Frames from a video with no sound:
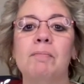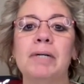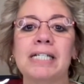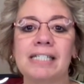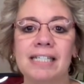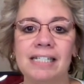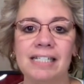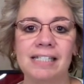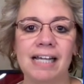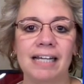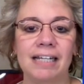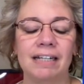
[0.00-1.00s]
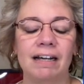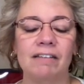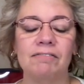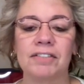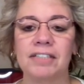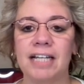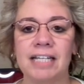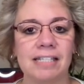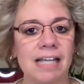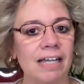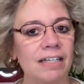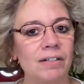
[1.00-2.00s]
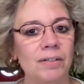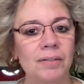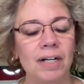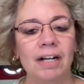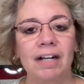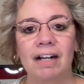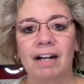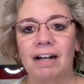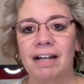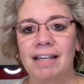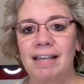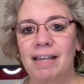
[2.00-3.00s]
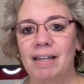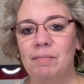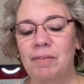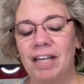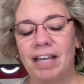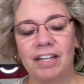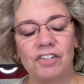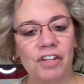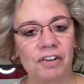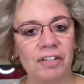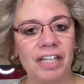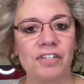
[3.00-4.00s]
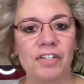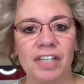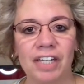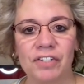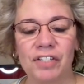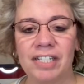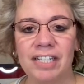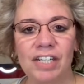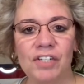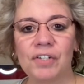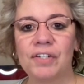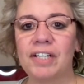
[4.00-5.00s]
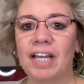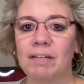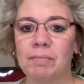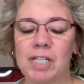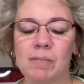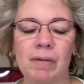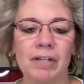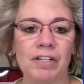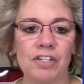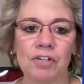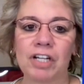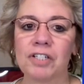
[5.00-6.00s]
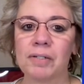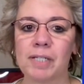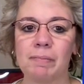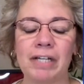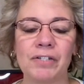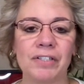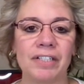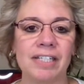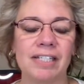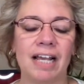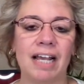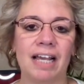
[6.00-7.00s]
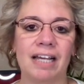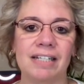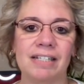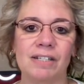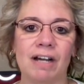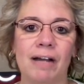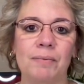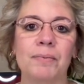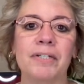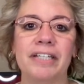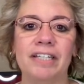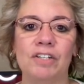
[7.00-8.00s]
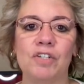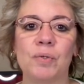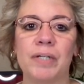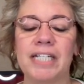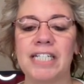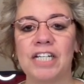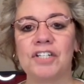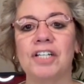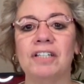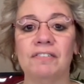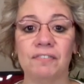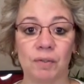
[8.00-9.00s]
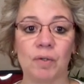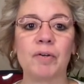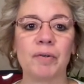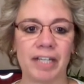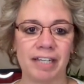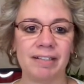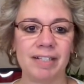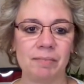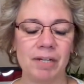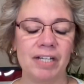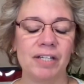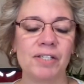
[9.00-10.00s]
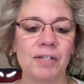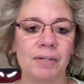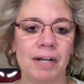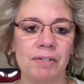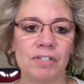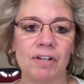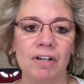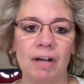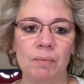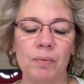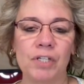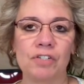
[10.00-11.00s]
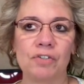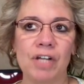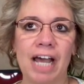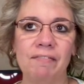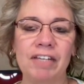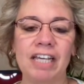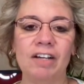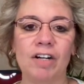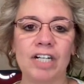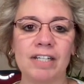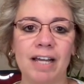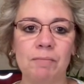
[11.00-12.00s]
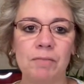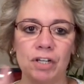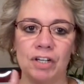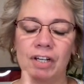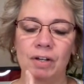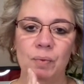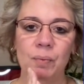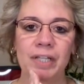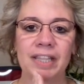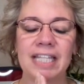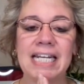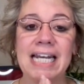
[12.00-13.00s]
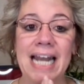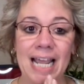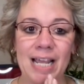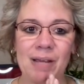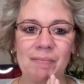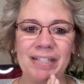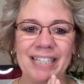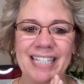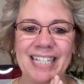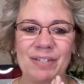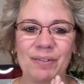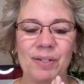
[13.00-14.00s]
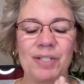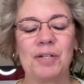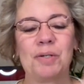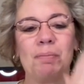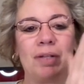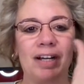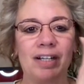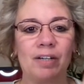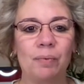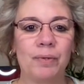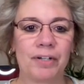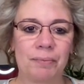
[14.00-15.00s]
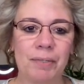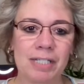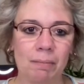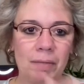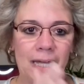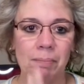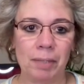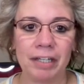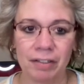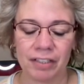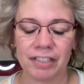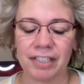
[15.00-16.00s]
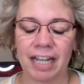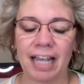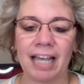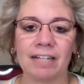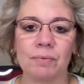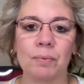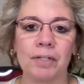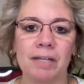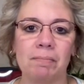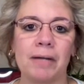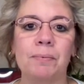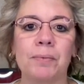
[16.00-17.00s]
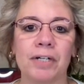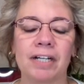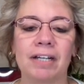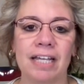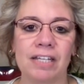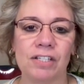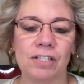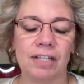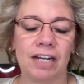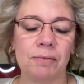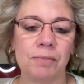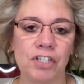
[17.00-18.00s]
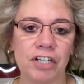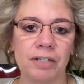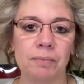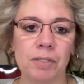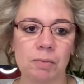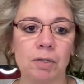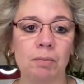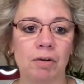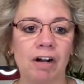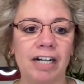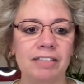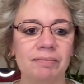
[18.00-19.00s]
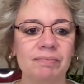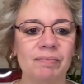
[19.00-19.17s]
But since then, I've realized that, you know, I am a general education teacher, I'm an instructional specialist, and I really enjoy teaching the full curriculum. So I was having a hard time with the name the digital teacher blog where it was a pillar, and really my work is that I was sharing was more broad.